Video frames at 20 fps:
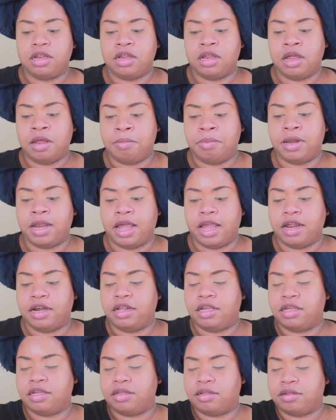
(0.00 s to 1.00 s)
applying
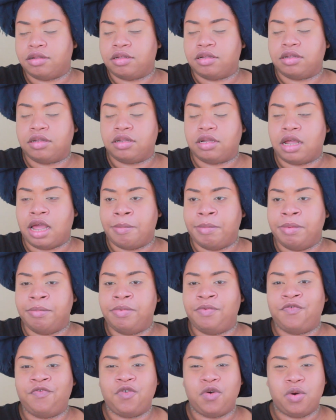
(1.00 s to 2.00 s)
it. I mean,
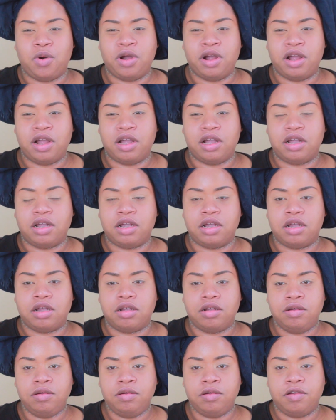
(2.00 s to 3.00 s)
before
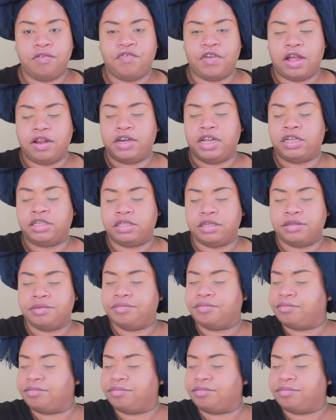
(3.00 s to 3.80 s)
foundation.